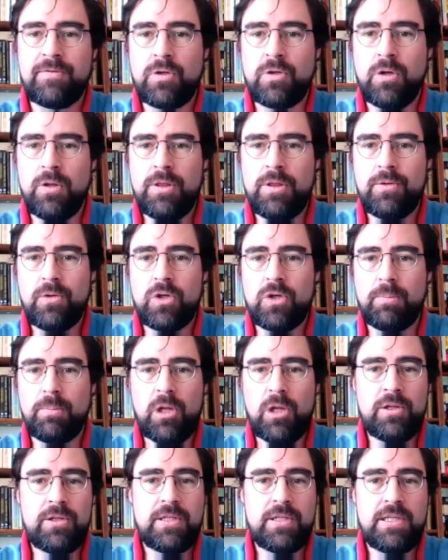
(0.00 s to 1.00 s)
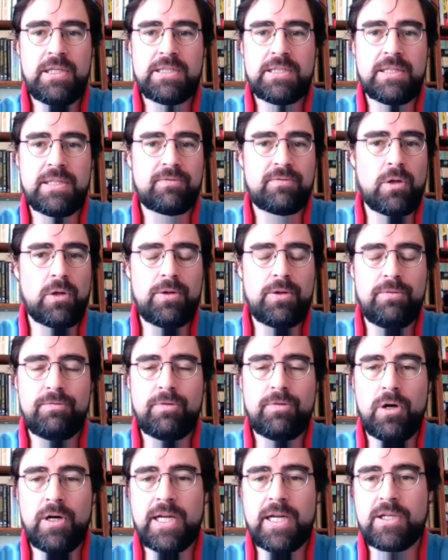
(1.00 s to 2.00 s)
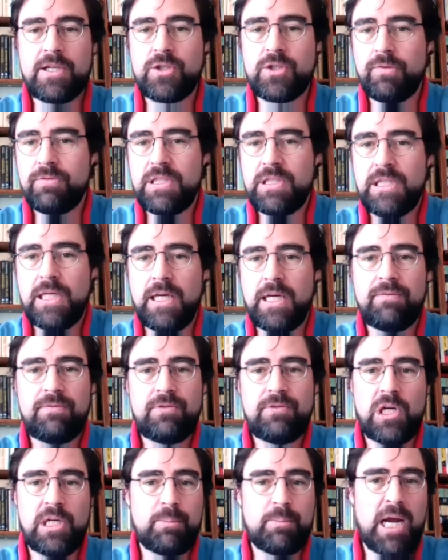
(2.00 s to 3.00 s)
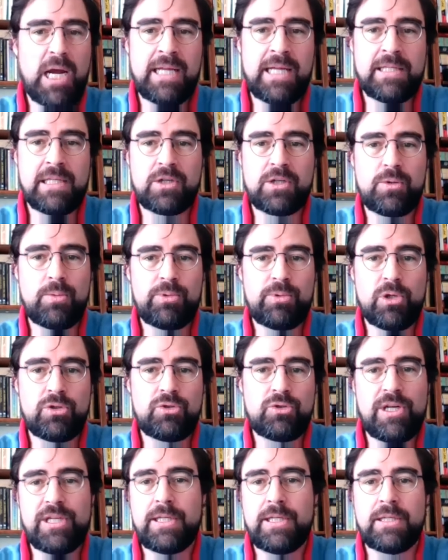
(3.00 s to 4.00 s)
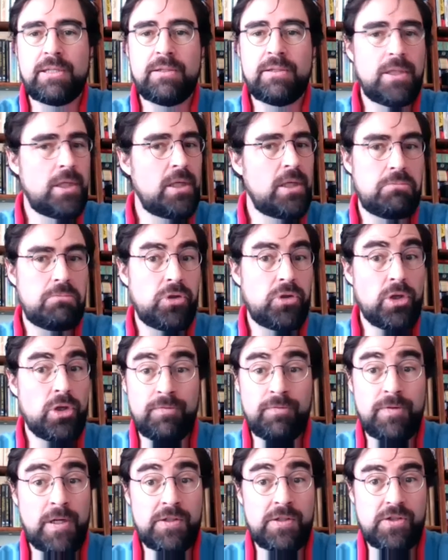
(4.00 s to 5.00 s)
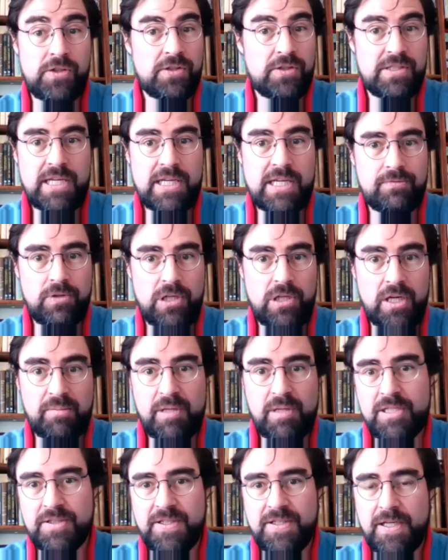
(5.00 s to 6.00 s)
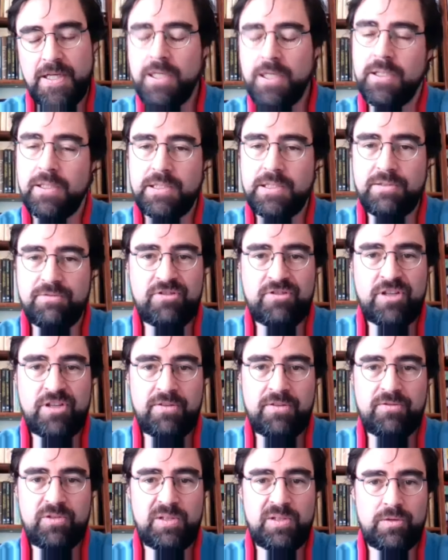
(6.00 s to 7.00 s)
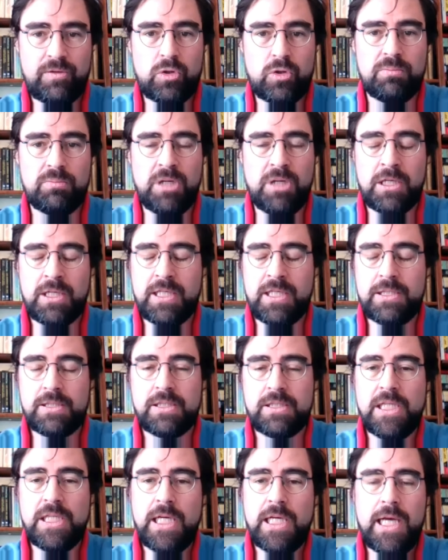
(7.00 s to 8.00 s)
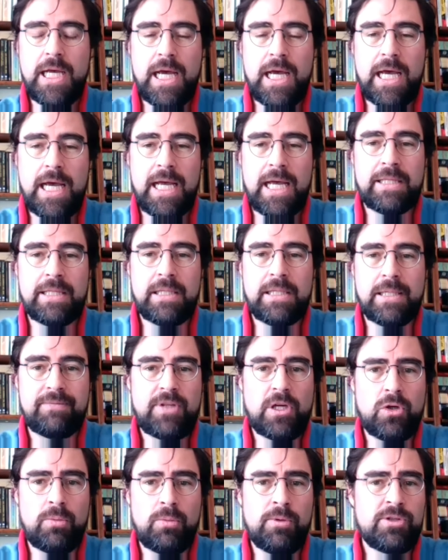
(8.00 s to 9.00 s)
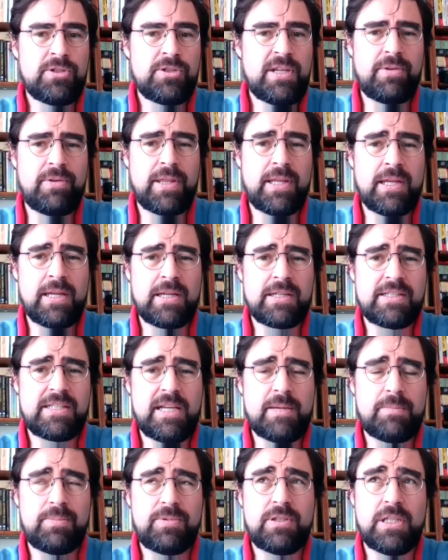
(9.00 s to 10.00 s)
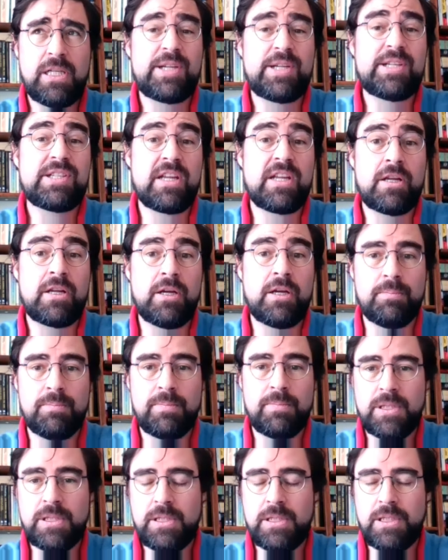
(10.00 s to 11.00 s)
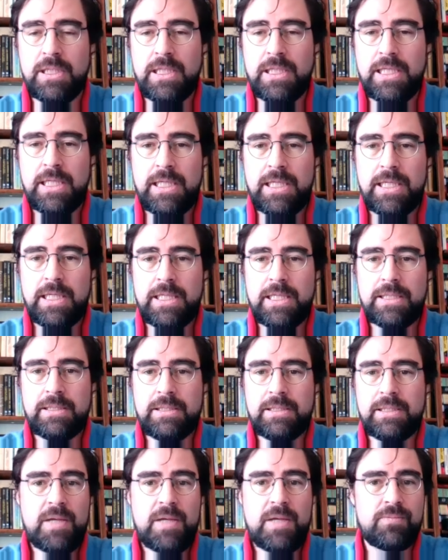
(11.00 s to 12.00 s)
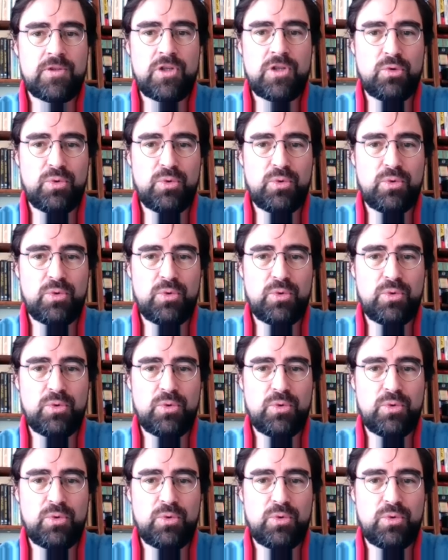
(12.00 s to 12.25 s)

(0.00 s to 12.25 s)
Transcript: I've gone through commodities. I've gone through forex. Obviously, I've tried my hand at crypto trading, not very successfully, I must say. It's a very mm-hmm. difficult market, and I've done almost everything except fixed income. And yeah,